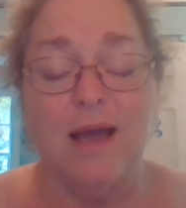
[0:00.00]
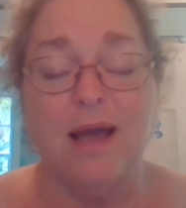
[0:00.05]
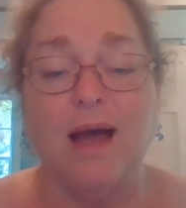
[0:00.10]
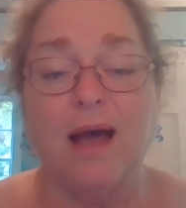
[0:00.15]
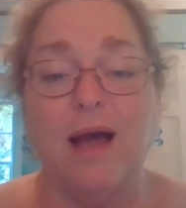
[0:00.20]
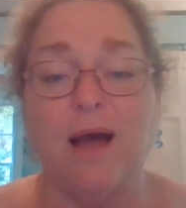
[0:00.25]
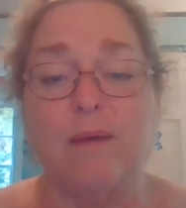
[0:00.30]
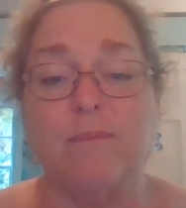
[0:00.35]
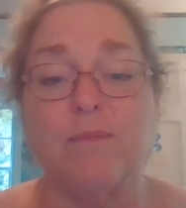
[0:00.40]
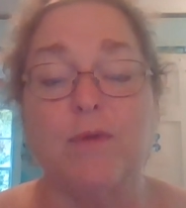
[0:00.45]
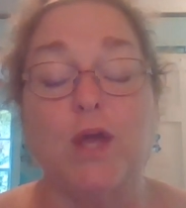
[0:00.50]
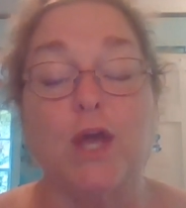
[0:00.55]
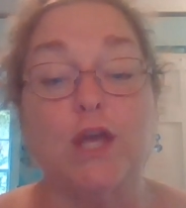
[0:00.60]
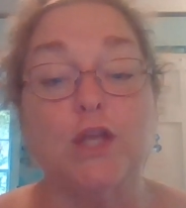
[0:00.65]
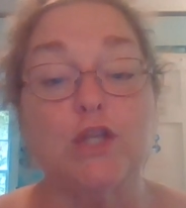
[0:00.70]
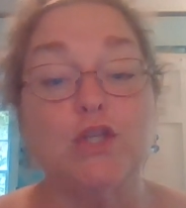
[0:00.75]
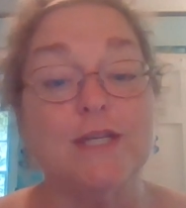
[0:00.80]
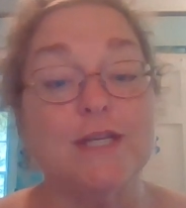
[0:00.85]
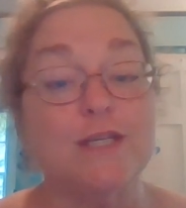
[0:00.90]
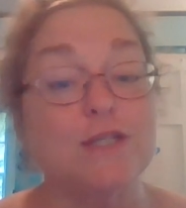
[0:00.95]
Um,
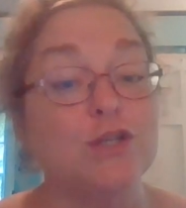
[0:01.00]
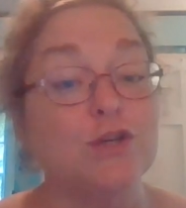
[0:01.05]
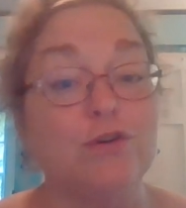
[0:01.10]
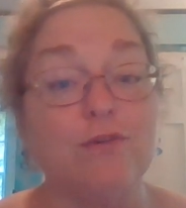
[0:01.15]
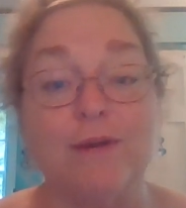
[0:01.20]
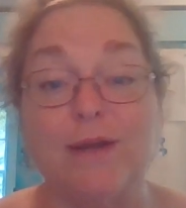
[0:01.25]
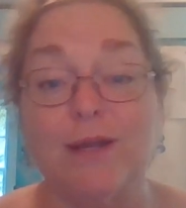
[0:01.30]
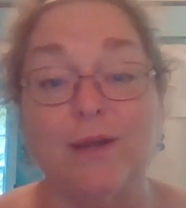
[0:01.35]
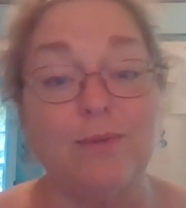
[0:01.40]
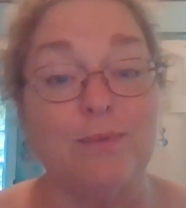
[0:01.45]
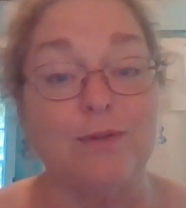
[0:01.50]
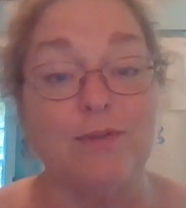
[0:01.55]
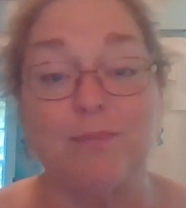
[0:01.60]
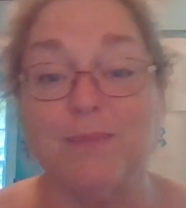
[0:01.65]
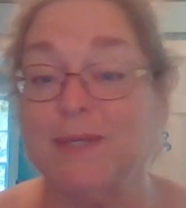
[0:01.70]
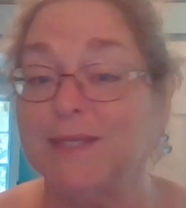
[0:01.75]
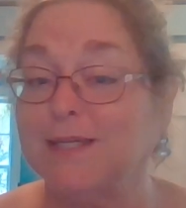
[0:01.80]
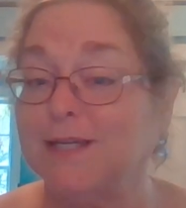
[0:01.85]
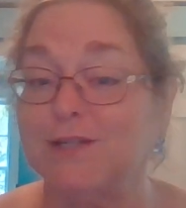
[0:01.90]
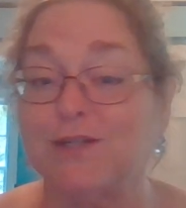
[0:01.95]
disagreeing with
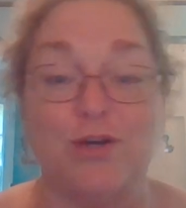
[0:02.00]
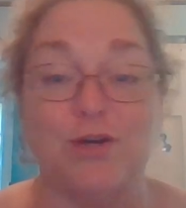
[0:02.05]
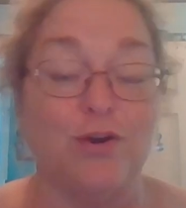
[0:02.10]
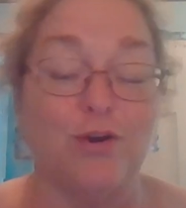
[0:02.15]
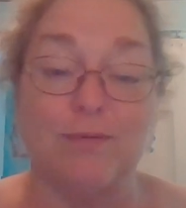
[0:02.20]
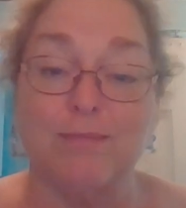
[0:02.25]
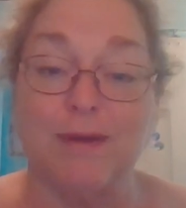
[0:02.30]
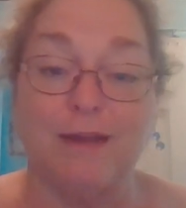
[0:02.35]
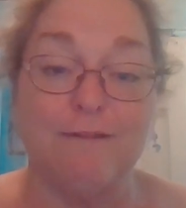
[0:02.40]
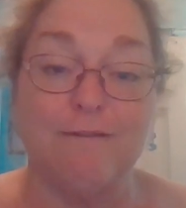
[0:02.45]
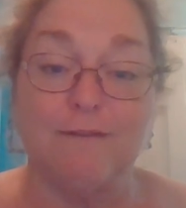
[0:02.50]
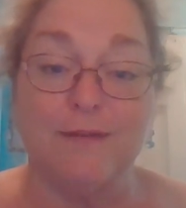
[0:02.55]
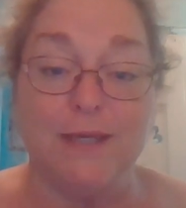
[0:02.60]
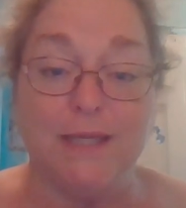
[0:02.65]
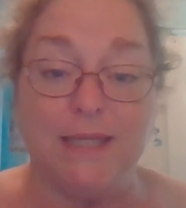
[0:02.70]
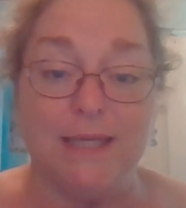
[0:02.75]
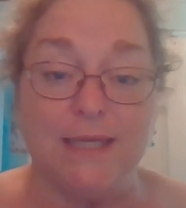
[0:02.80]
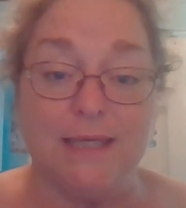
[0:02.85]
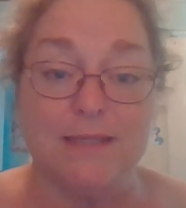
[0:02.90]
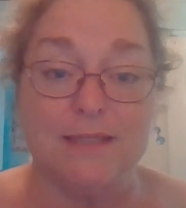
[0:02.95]
me doesn't hurt my
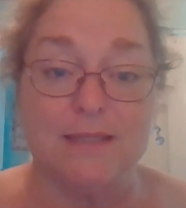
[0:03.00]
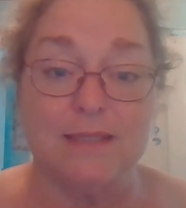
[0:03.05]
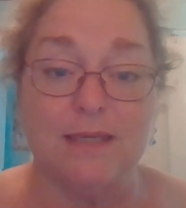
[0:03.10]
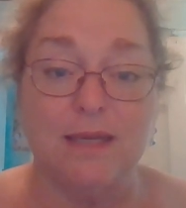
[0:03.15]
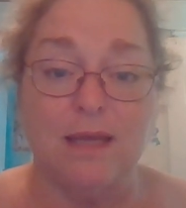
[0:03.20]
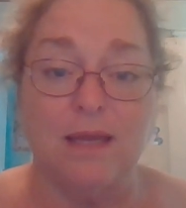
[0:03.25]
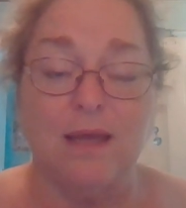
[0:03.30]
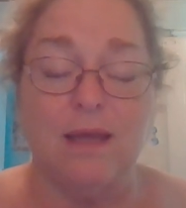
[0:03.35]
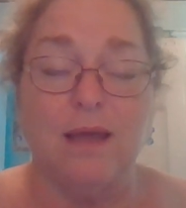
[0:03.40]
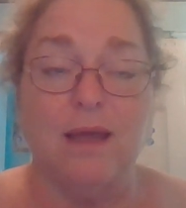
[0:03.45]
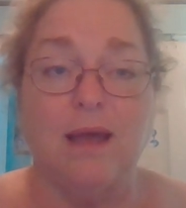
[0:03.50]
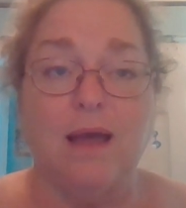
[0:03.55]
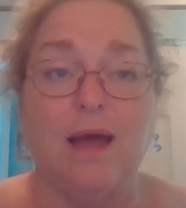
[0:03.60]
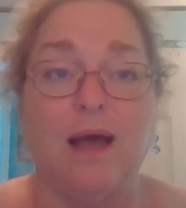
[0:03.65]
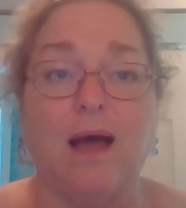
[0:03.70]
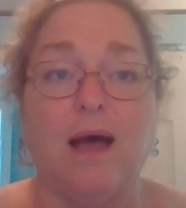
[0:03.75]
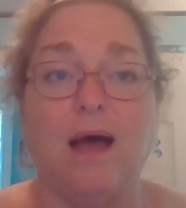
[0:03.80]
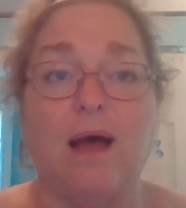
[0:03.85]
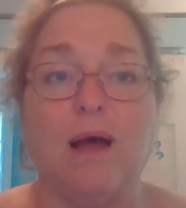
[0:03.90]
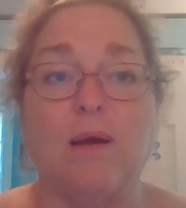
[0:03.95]
feelings,
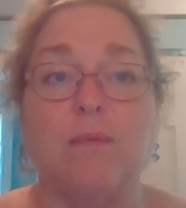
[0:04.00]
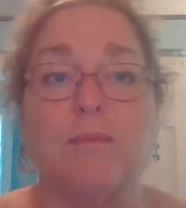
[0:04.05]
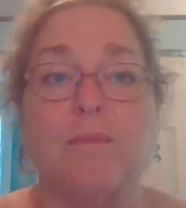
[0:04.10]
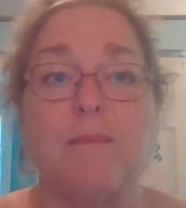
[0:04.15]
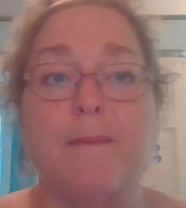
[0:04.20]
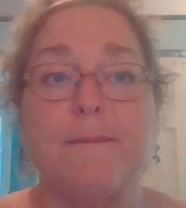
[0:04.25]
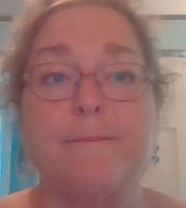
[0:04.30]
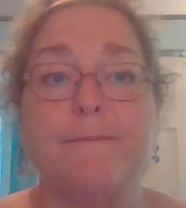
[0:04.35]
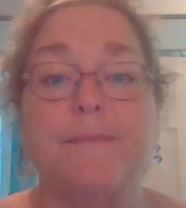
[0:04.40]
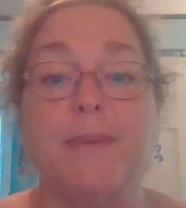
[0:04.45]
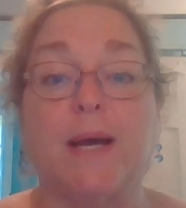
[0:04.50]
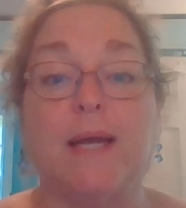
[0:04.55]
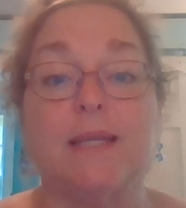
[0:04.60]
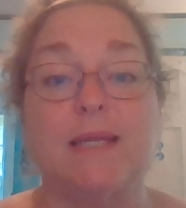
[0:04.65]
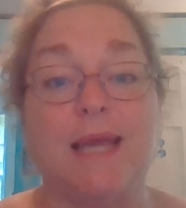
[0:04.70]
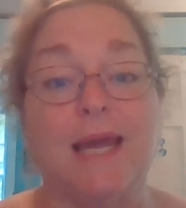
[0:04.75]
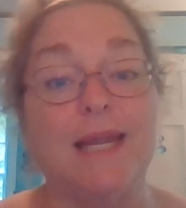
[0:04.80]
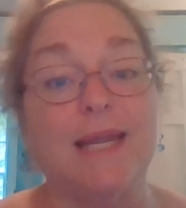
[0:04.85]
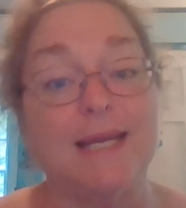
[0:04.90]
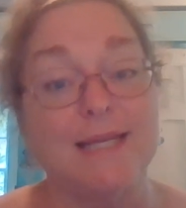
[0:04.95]
um,
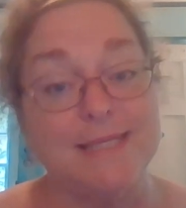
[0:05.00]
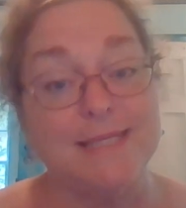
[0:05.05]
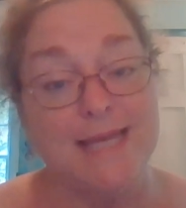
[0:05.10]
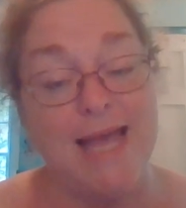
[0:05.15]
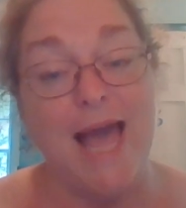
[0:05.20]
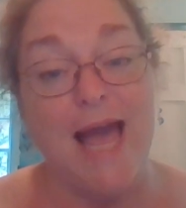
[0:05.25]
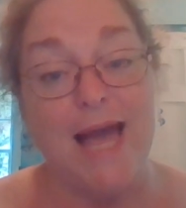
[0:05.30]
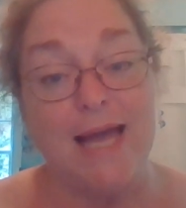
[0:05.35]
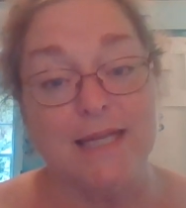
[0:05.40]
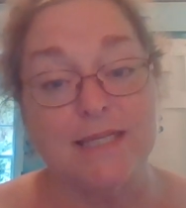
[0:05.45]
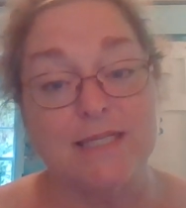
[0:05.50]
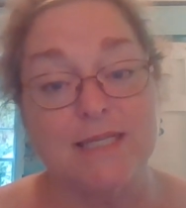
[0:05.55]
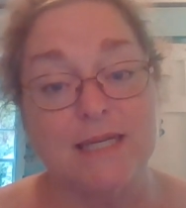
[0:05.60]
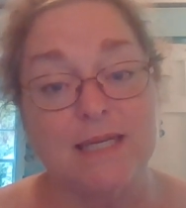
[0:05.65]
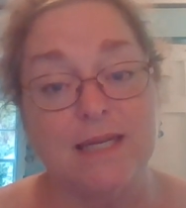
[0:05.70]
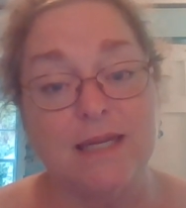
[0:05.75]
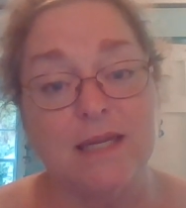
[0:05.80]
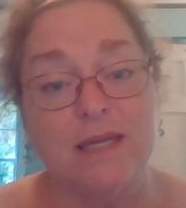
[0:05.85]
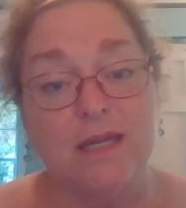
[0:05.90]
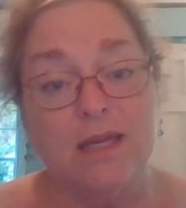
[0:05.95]
but getting attacked
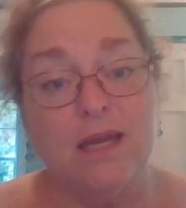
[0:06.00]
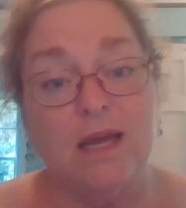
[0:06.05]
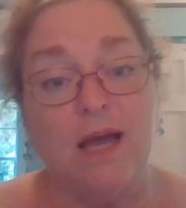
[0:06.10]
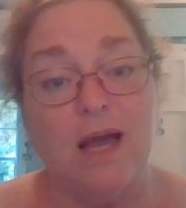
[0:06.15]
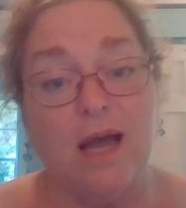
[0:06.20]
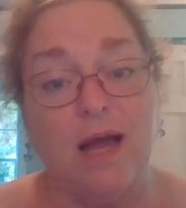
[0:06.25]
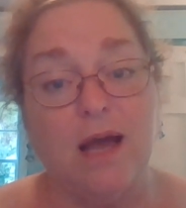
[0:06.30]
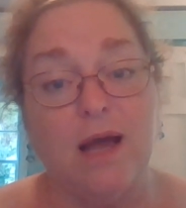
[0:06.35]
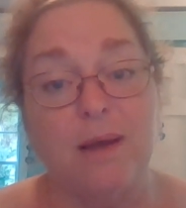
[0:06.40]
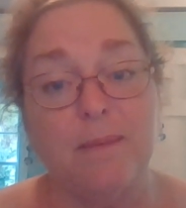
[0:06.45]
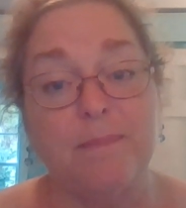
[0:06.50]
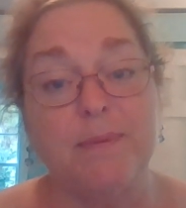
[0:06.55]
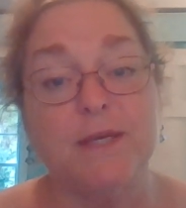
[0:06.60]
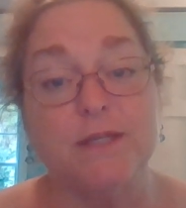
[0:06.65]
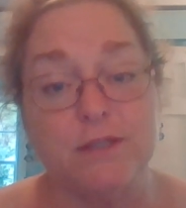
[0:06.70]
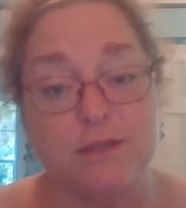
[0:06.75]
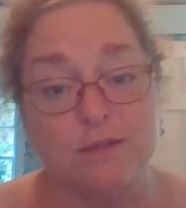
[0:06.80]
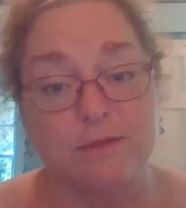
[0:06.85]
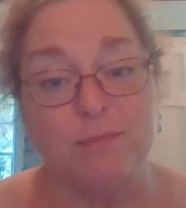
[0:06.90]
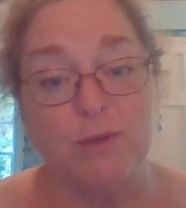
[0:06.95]
uh,
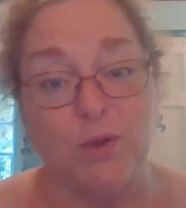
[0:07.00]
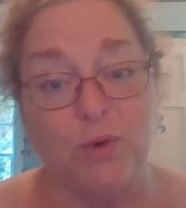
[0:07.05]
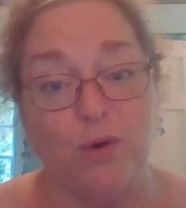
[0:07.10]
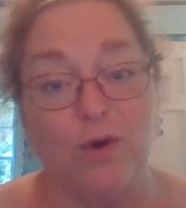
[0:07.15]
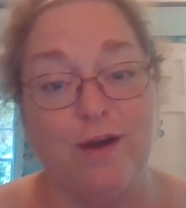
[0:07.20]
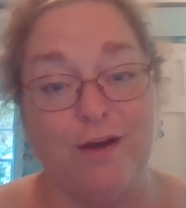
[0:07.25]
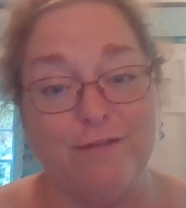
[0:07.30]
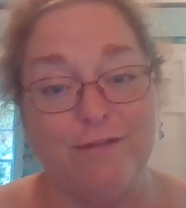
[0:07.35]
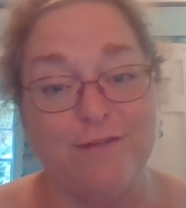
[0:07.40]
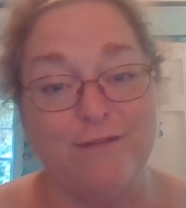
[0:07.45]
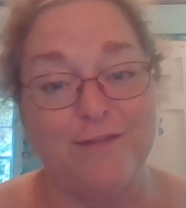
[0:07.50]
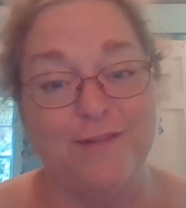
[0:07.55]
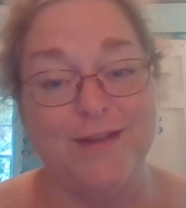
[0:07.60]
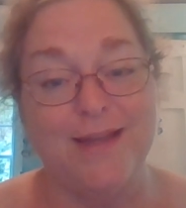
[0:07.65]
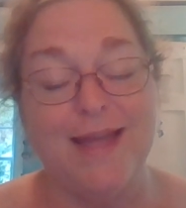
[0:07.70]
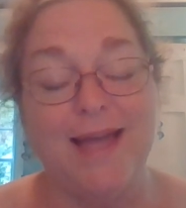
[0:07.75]
pisses me off.